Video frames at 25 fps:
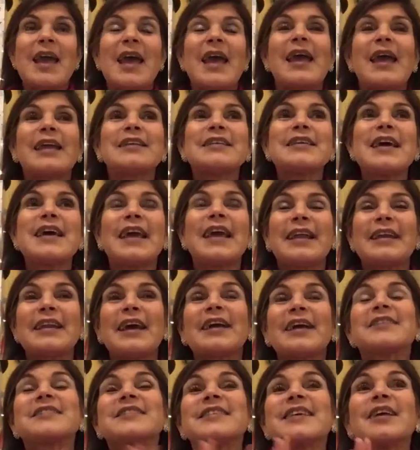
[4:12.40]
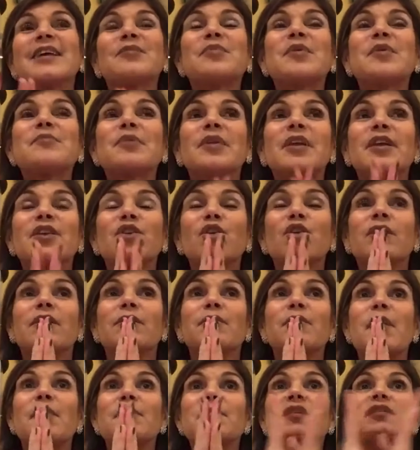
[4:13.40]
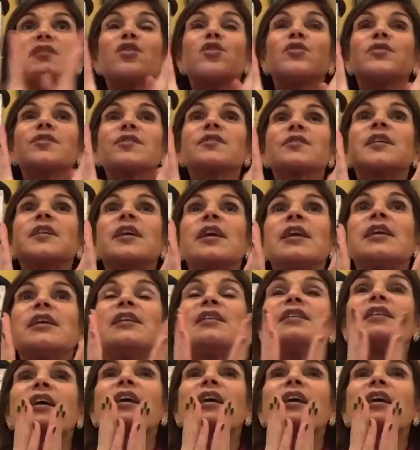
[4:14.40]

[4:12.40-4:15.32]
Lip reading: And I tell people, you know, remember your skin